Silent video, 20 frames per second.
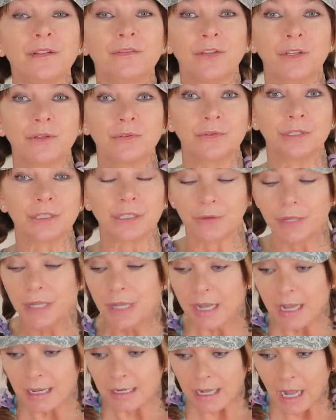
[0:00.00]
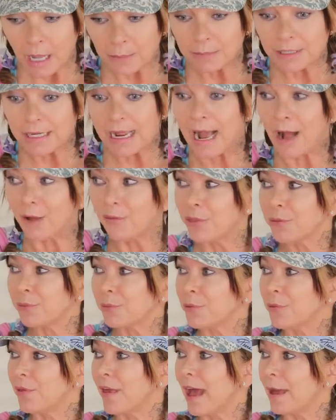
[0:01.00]
of you to come down
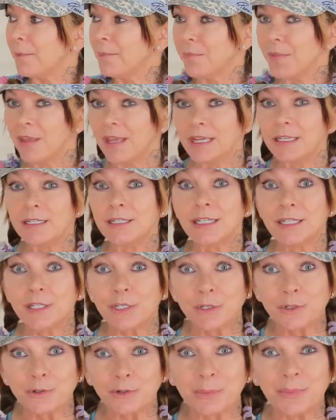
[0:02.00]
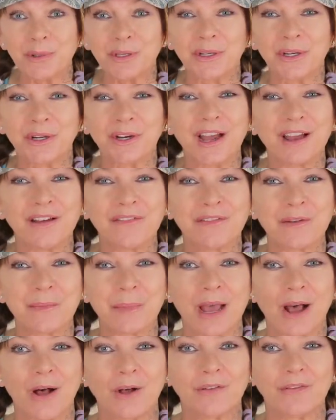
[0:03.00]
through that distributor of the
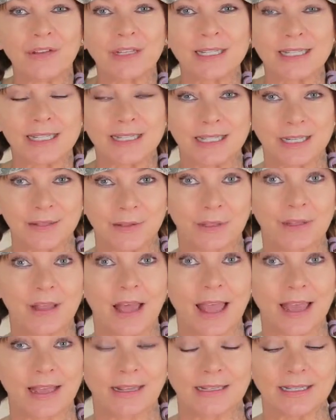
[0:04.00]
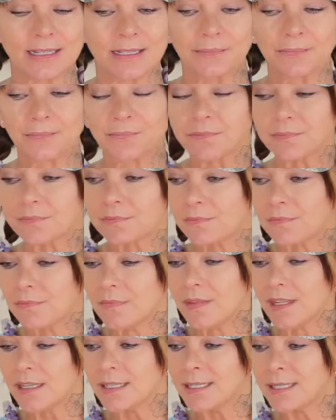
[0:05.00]
pelvis into the legs.
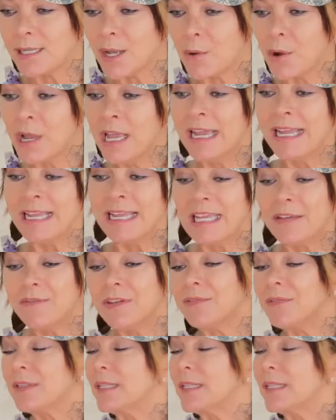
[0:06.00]
So even if